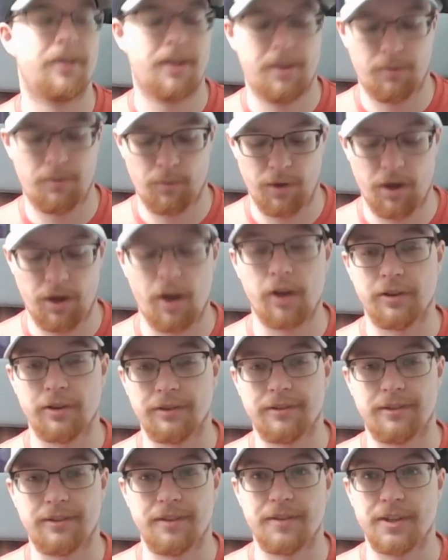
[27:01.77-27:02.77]

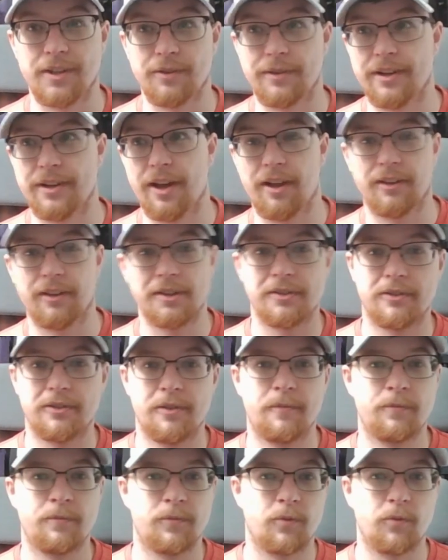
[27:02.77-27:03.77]
$173.
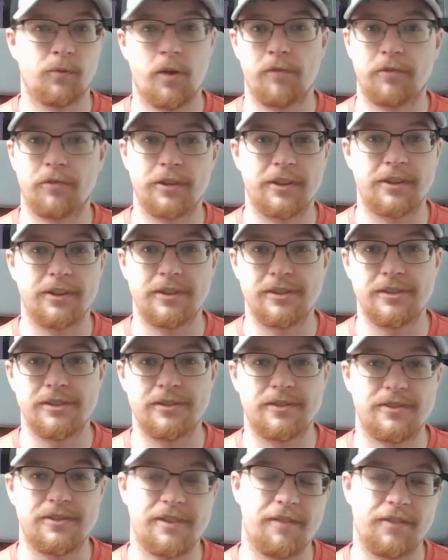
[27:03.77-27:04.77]
Roughly
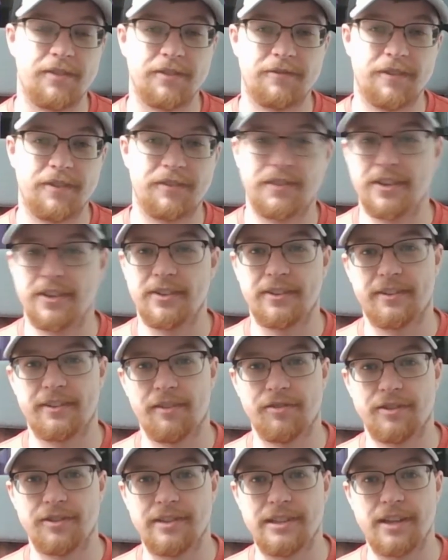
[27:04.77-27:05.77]
$15 to
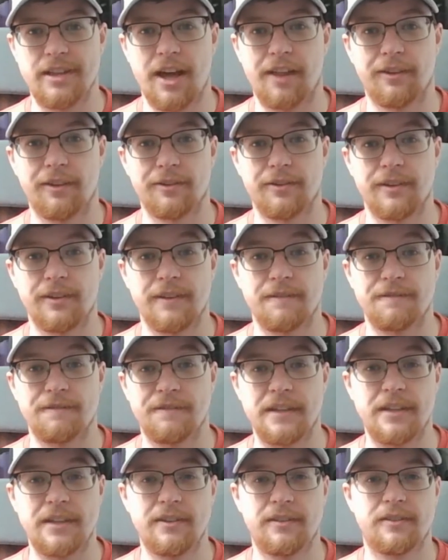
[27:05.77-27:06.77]
$17 in
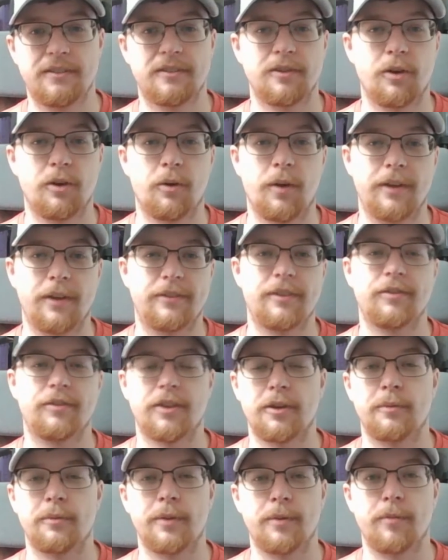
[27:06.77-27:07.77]
fees, so I save a
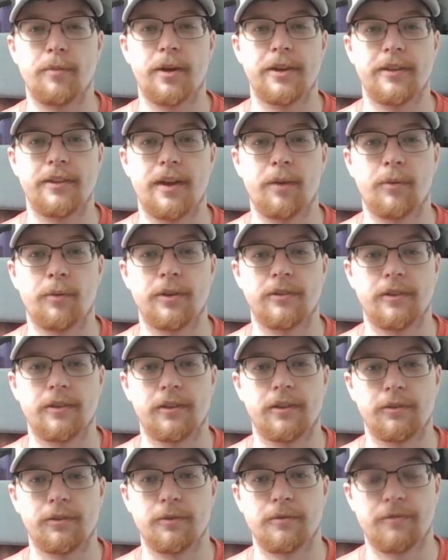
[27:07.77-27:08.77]
little bit of money that way
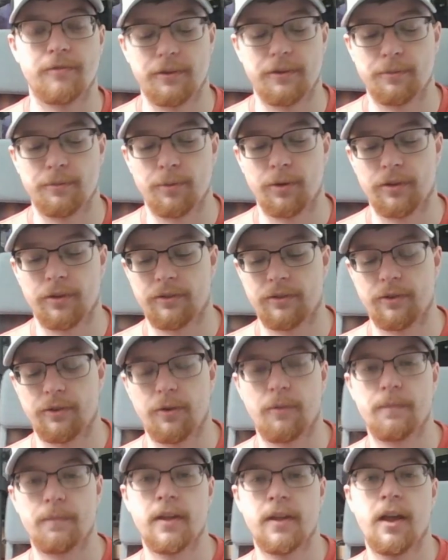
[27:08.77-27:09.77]
selling through Facebook.
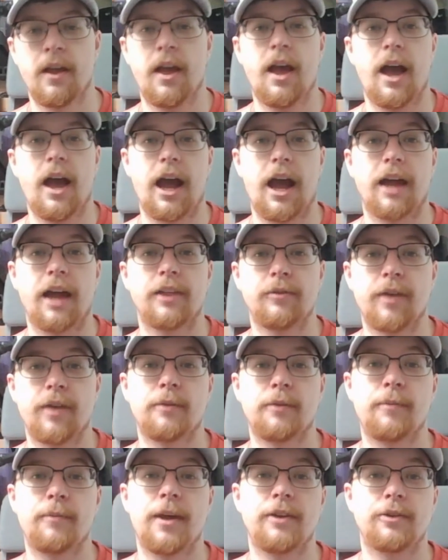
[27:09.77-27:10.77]
So I highly
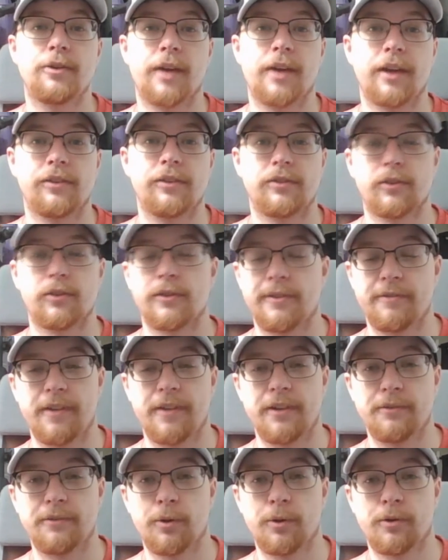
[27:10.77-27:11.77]
recommend you guys search
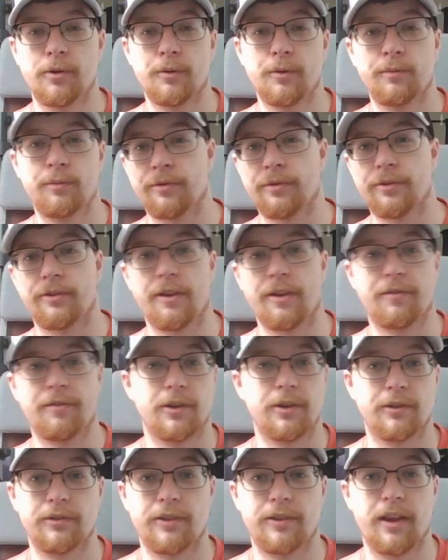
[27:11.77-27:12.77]
Facebook groups for stuff that
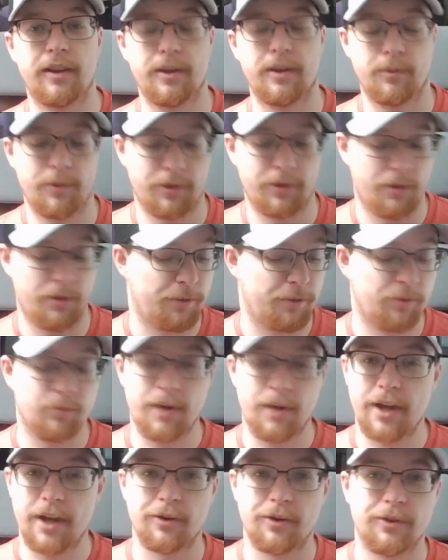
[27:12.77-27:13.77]
you're selling, whether it be
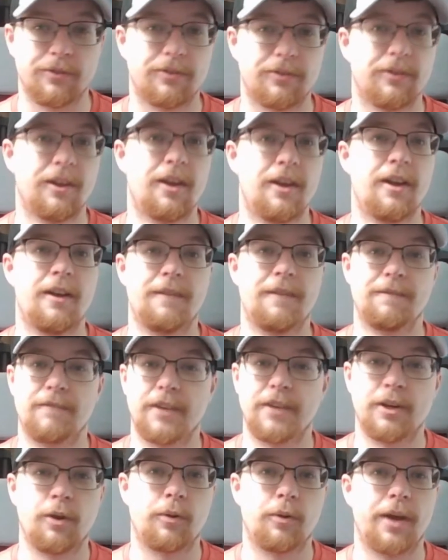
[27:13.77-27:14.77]
records,
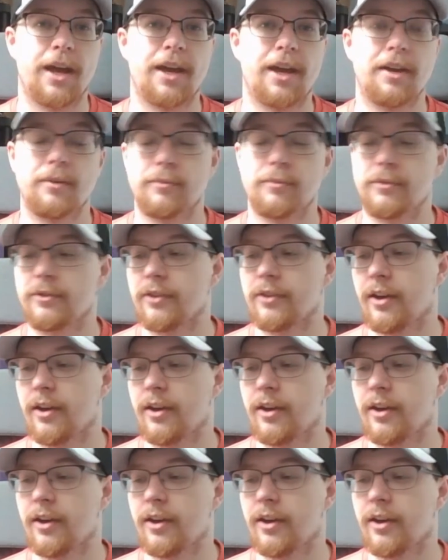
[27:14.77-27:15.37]
video games,